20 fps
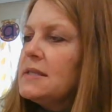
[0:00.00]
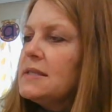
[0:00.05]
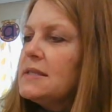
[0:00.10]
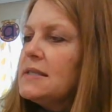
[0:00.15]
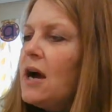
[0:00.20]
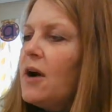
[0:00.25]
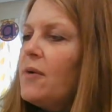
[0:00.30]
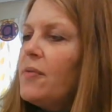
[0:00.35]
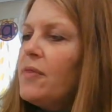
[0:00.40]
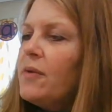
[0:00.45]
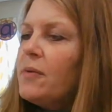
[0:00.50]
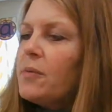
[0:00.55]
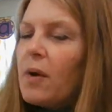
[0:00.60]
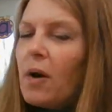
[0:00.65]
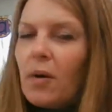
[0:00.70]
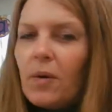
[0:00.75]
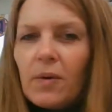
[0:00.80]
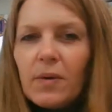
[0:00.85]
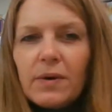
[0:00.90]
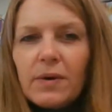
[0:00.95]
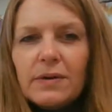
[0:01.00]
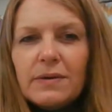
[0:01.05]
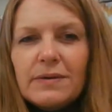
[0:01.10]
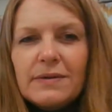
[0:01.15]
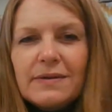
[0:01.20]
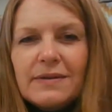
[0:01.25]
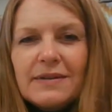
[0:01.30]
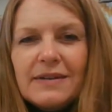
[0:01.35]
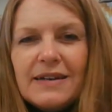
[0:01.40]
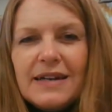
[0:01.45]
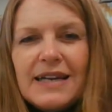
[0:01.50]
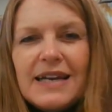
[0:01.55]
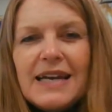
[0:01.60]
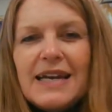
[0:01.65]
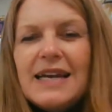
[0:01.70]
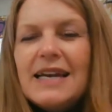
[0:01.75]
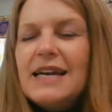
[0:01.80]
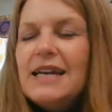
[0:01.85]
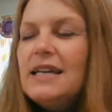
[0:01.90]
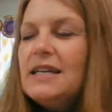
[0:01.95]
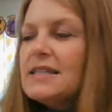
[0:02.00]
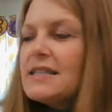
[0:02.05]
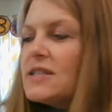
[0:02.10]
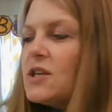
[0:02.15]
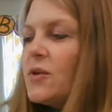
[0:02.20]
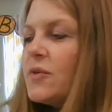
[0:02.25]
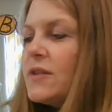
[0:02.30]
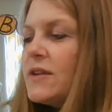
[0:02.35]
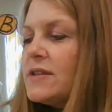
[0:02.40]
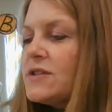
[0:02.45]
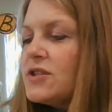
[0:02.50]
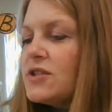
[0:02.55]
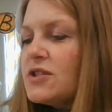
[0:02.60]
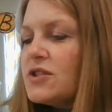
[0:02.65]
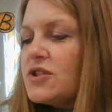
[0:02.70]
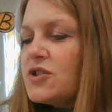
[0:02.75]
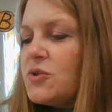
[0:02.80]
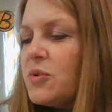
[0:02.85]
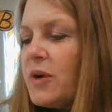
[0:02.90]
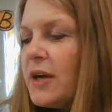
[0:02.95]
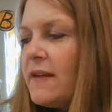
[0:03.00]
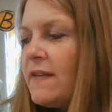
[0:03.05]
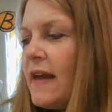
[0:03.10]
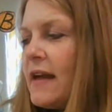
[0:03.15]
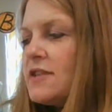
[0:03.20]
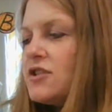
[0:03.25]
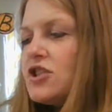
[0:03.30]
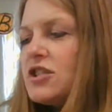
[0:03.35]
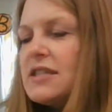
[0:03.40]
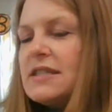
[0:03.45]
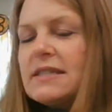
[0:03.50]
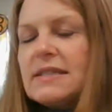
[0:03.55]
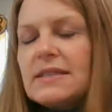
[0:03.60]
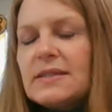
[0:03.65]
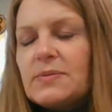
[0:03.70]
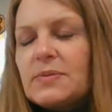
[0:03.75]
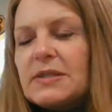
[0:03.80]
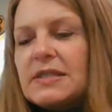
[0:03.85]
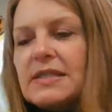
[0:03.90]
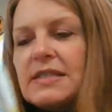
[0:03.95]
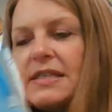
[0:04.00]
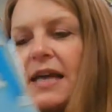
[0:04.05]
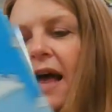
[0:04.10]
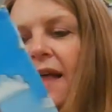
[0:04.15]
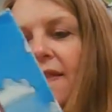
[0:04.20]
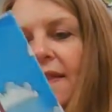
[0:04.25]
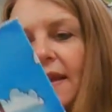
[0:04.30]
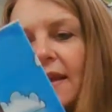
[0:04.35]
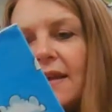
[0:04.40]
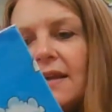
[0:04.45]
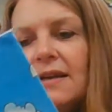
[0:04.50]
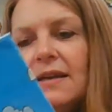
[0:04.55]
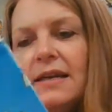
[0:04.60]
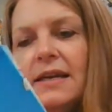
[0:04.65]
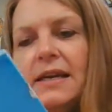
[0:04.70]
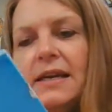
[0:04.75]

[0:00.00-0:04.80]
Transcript: down the road. So the story that Jesus was telling,